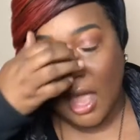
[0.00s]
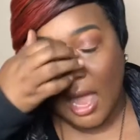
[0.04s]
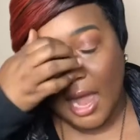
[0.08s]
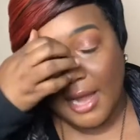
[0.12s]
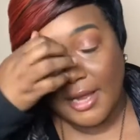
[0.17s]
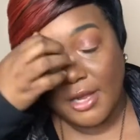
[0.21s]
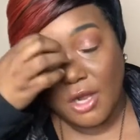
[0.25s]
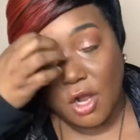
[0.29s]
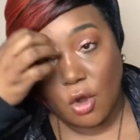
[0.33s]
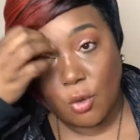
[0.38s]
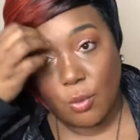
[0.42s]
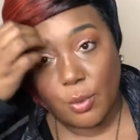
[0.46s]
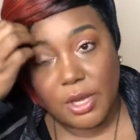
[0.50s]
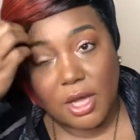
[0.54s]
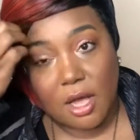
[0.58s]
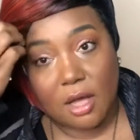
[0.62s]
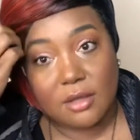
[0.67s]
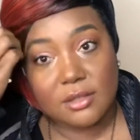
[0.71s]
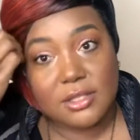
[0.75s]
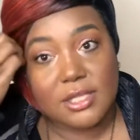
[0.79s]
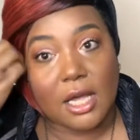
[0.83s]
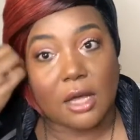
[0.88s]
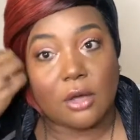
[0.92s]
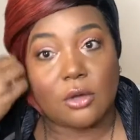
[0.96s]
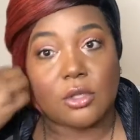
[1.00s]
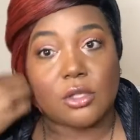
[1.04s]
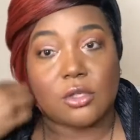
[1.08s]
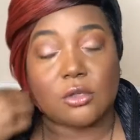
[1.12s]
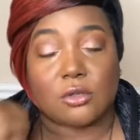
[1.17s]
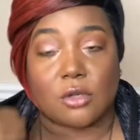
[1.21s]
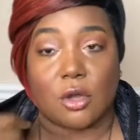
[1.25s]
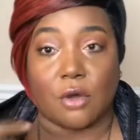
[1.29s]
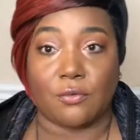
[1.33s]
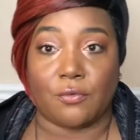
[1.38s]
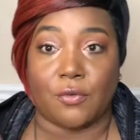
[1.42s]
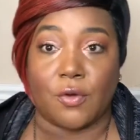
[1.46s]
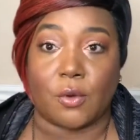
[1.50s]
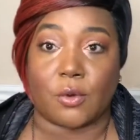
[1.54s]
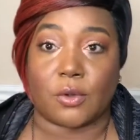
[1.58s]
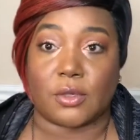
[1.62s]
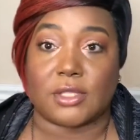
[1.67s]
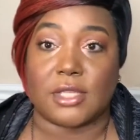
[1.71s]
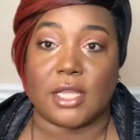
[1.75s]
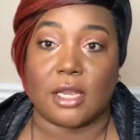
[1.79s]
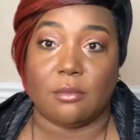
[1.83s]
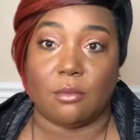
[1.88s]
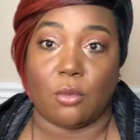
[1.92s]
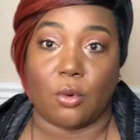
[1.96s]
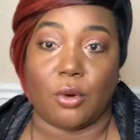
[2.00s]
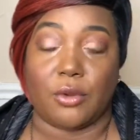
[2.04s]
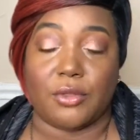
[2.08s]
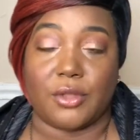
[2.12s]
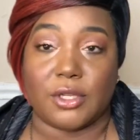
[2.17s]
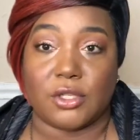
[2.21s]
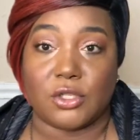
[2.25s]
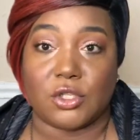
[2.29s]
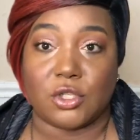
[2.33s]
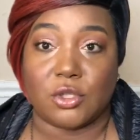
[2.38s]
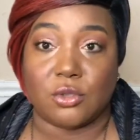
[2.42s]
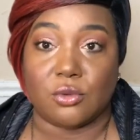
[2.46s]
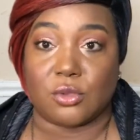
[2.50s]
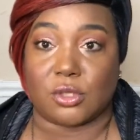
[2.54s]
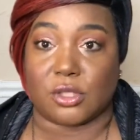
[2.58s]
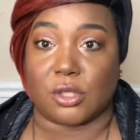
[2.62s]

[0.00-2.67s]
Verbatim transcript: I know we all tell you don't focus on more than two